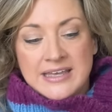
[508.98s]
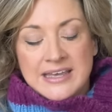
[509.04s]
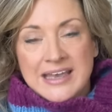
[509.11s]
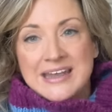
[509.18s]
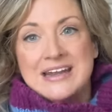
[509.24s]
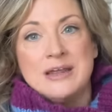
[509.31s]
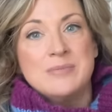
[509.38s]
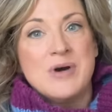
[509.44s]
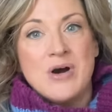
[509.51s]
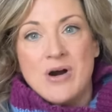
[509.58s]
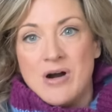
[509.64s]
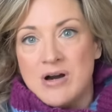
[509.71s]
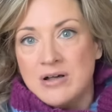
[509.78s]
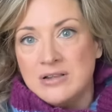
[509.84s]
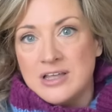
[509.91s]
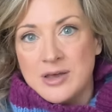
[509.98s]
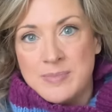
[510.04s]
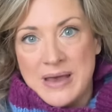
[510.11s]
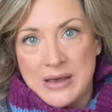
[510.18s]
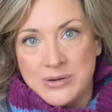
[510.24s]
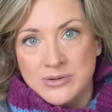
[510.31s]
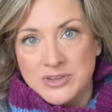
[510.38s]
and I'm all
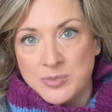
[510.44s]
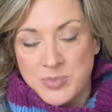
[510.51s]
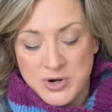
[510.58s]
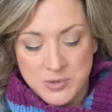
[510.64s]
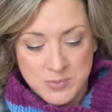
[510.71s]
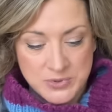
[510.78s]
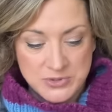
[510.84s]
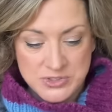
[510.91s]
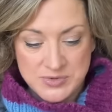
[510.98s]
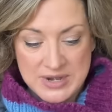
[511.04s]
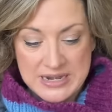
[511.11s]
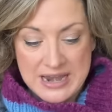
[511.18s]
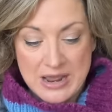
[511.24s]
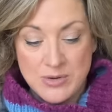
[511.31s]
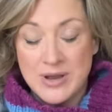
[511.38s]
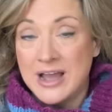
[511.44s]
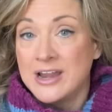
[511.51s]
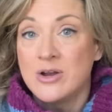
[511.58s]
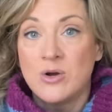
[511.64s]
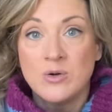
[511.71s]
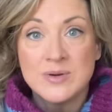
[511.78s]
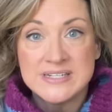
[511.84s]
about the purples right now. I
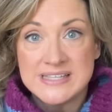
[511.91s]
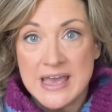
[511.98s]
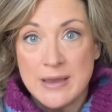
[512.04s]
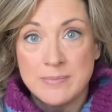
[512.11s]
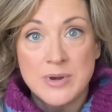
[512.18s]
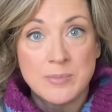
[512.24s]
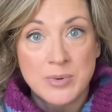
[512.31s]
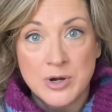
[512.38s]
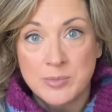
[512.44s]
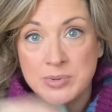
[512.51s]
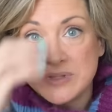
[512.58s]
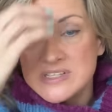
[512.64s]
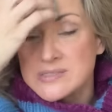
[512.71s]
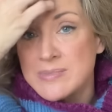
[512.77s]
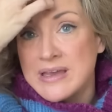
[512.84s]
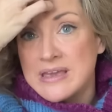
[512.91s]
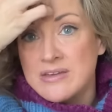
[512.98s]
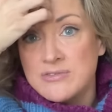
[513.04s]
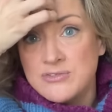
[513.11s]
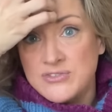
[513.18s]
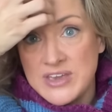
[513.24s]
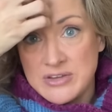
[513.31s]
always am. Purple is my
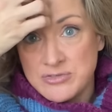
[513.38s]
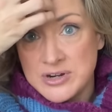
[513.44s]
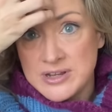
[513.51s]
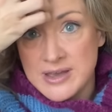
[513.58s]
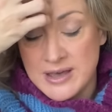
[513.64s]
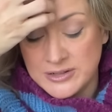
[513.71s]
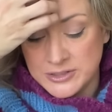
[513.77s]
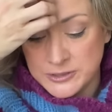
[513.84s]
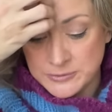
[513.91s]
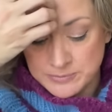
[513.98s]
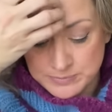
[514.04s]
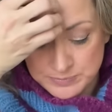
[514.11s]
favorite color,